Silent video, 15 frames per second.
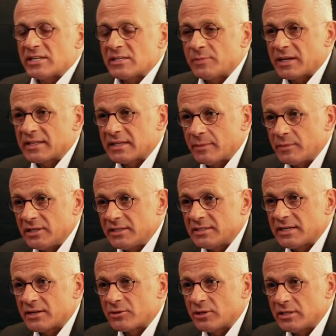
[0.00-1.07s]

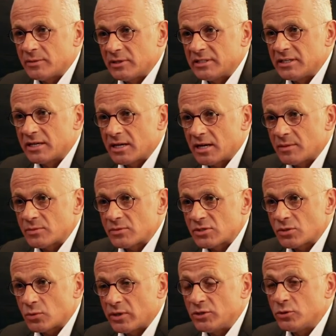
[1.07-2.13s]
Respectability and credibility
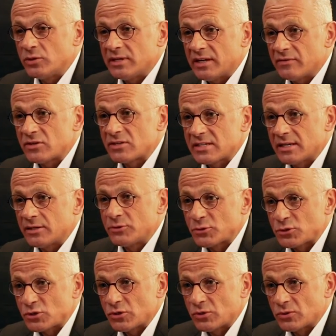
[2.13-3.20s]
comes when you never sell
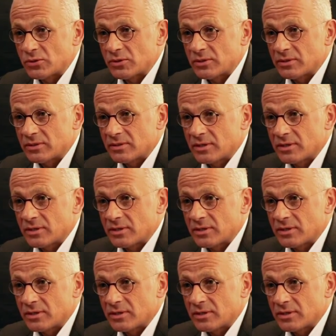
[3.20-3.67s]
your soul.